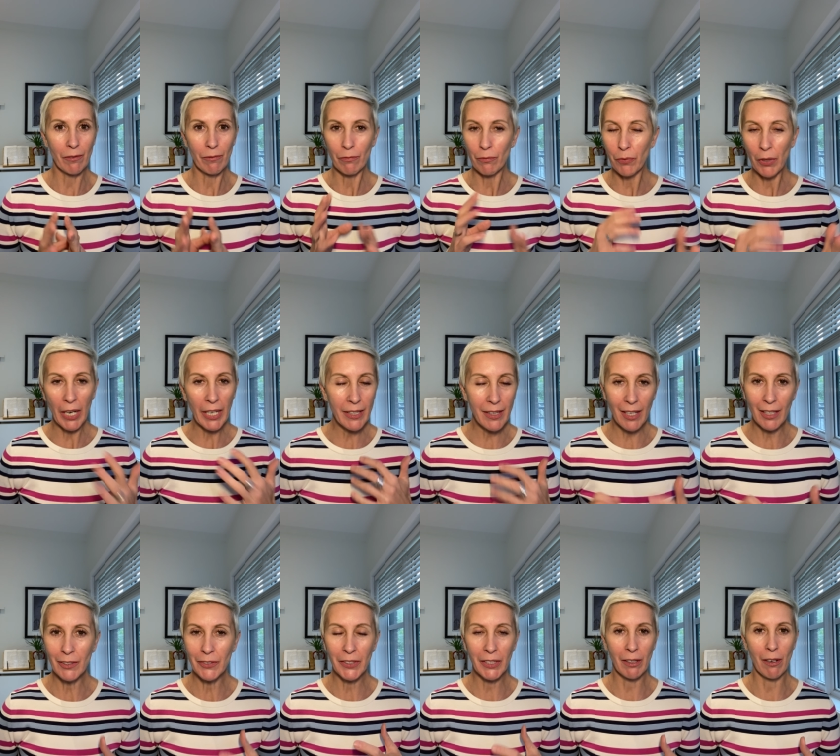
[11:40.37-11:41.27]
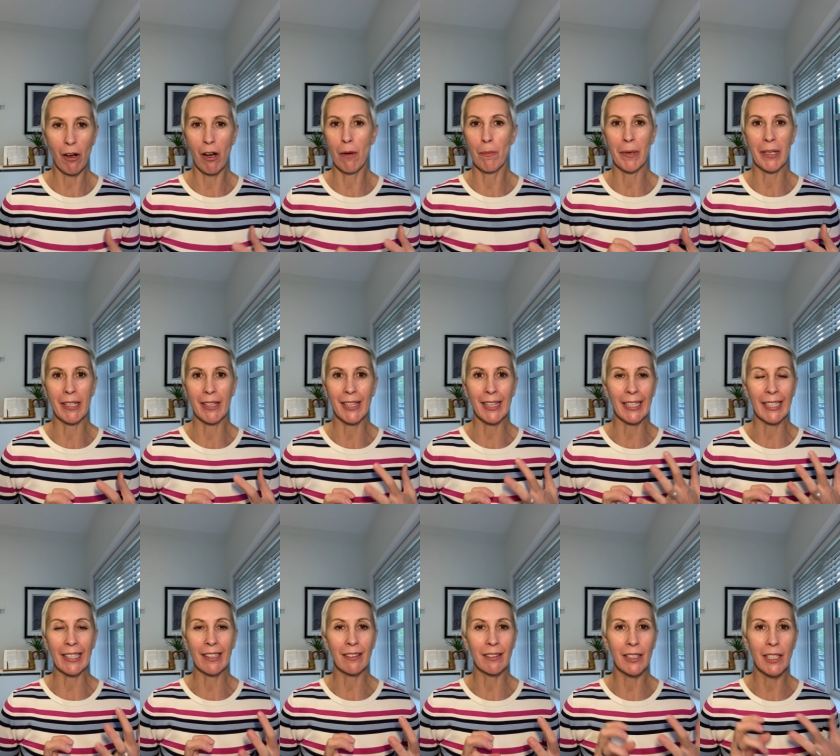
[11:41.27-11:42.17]
write down the comment
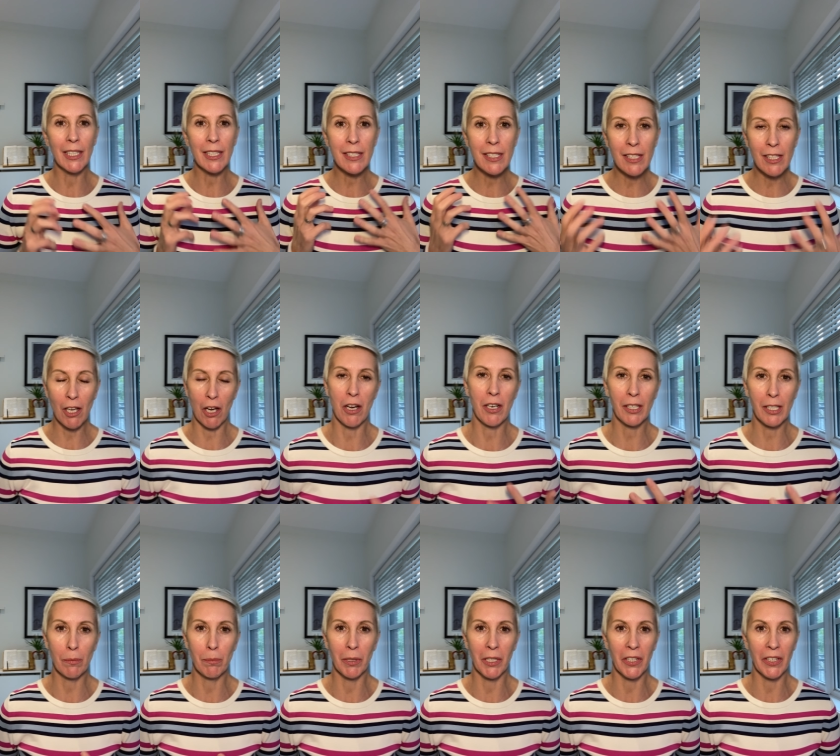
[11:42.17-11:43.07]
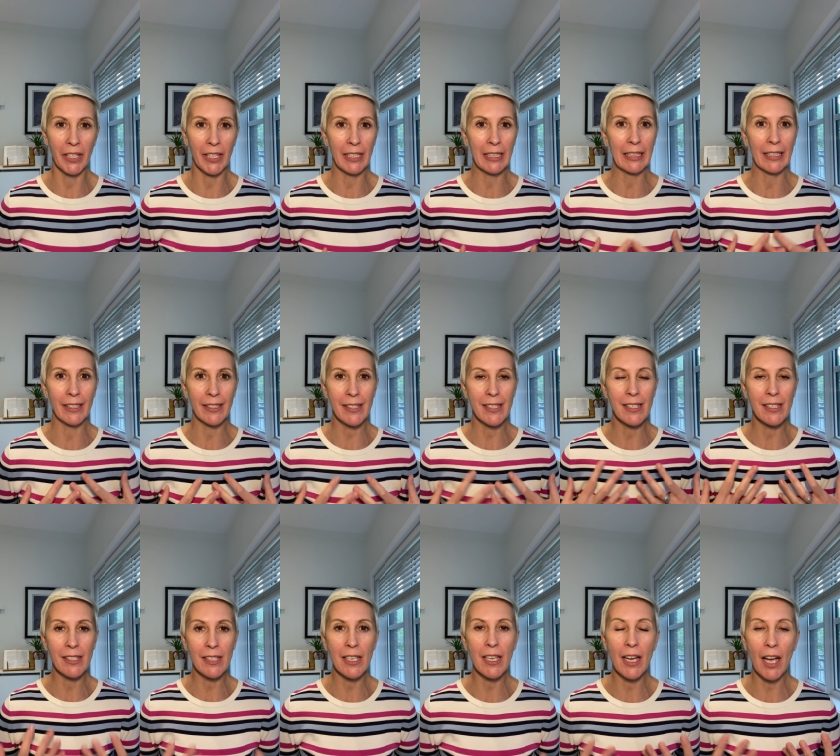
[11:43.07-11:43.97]
like let's talk about it let's
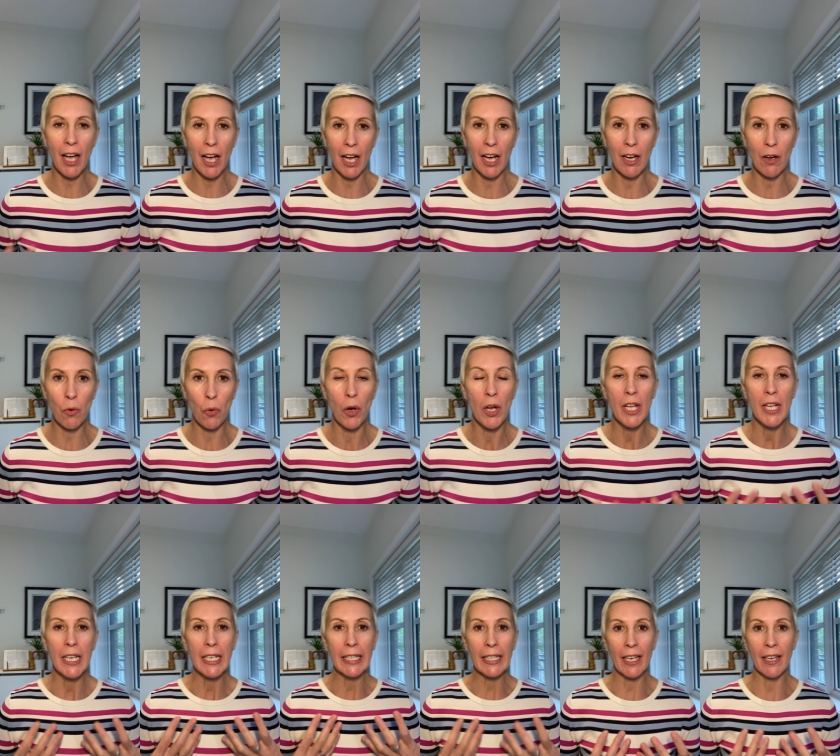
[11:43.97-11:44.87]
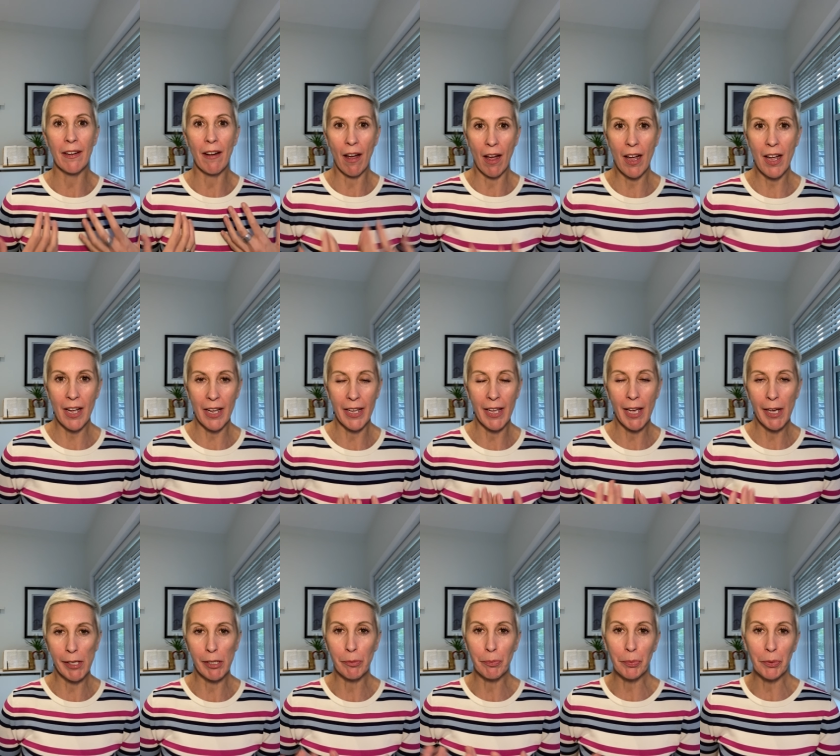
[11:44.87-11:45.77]
see how can i
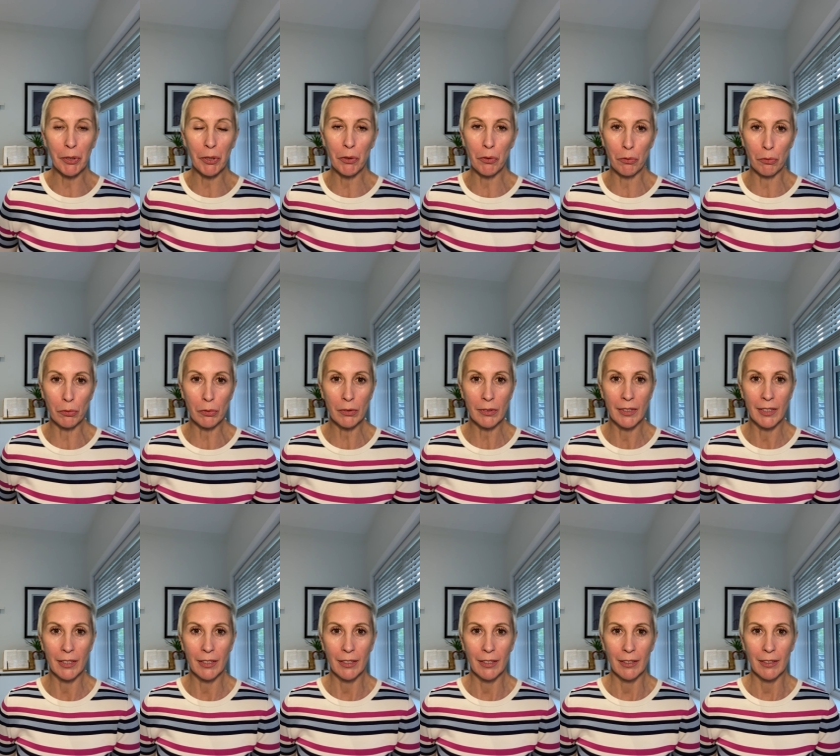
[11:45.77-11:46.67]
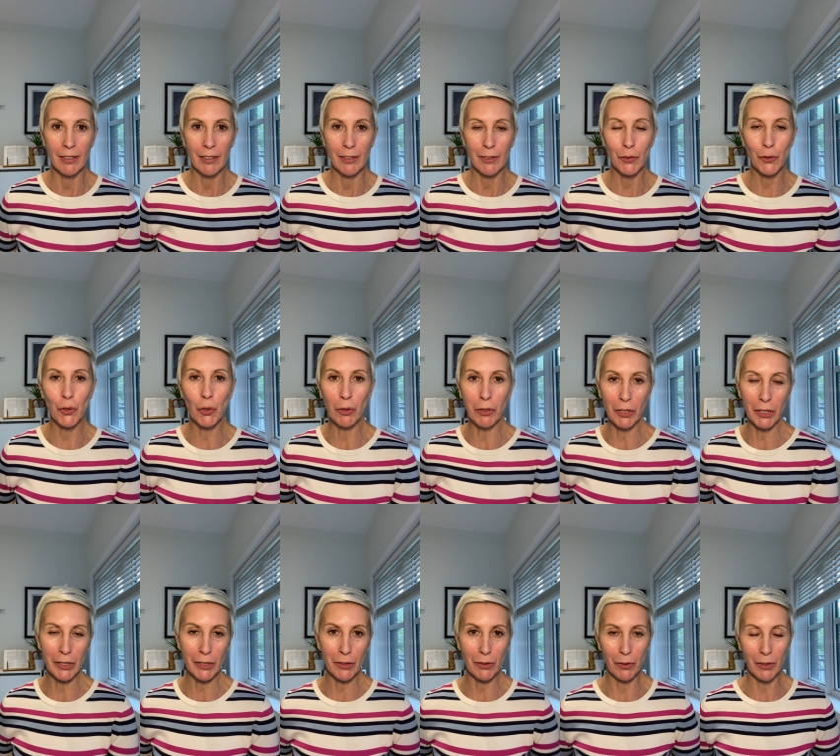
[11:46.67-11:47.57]
help you to
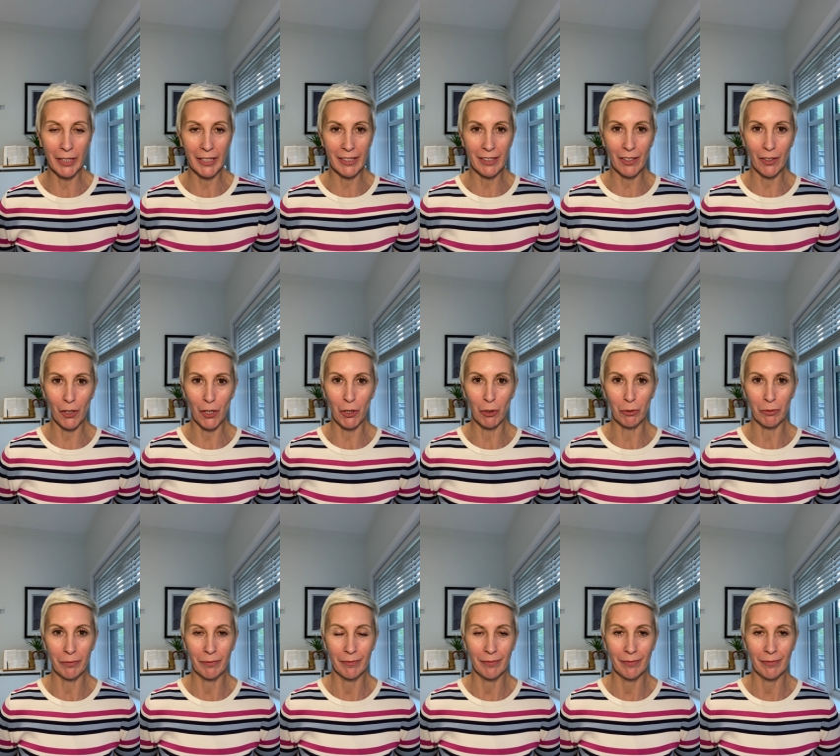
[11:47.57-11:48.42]
learn to let go